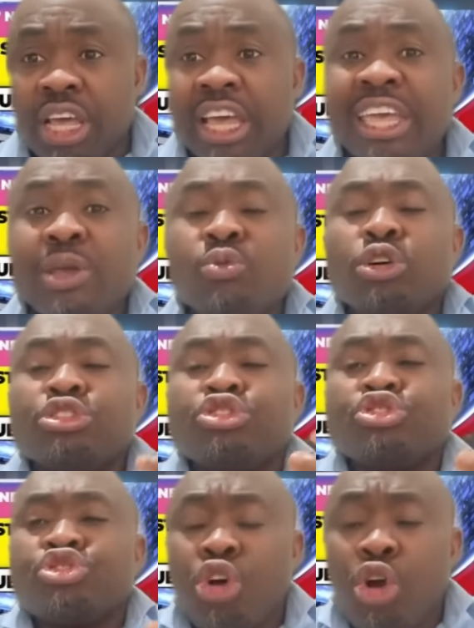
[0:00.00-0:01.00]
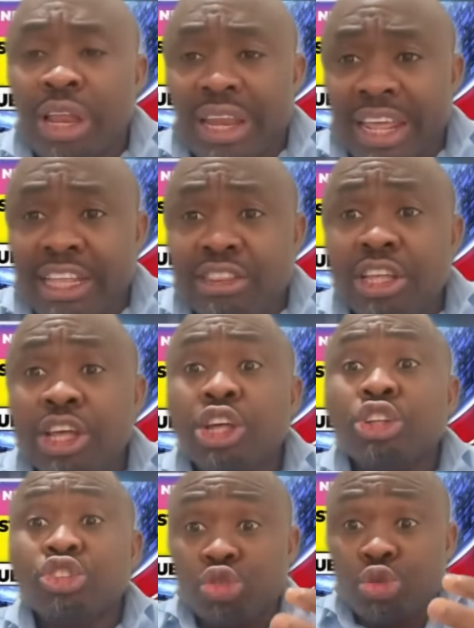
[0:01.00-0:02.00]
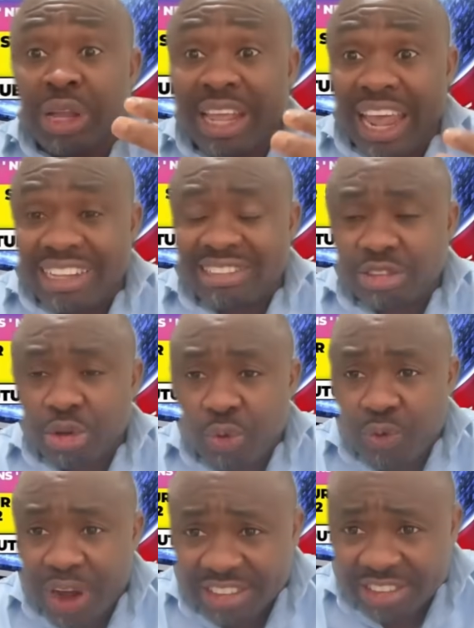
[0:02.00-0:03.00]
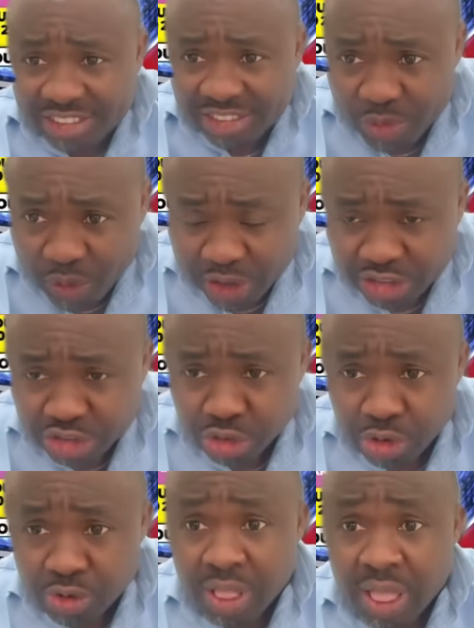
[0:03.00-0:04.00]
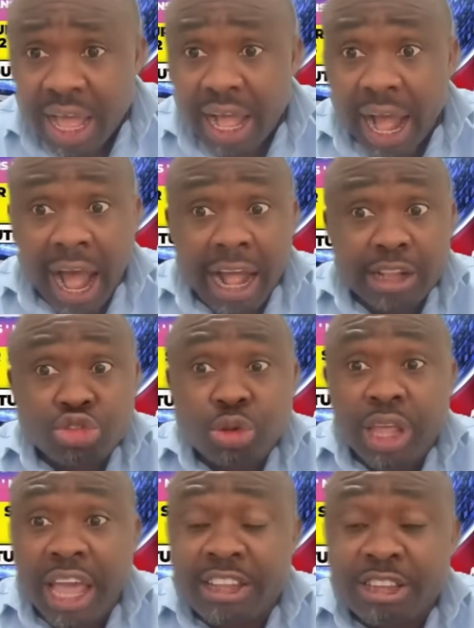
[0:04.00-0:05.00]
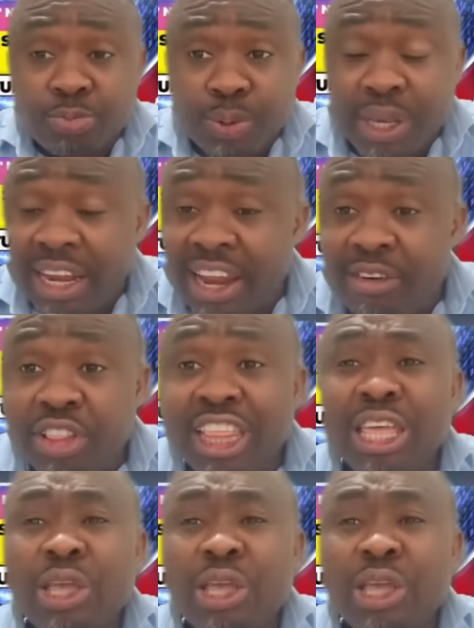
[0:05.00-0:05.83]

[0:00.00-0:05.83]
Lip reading: He was struggling to get the registration and to get his PIN and everything.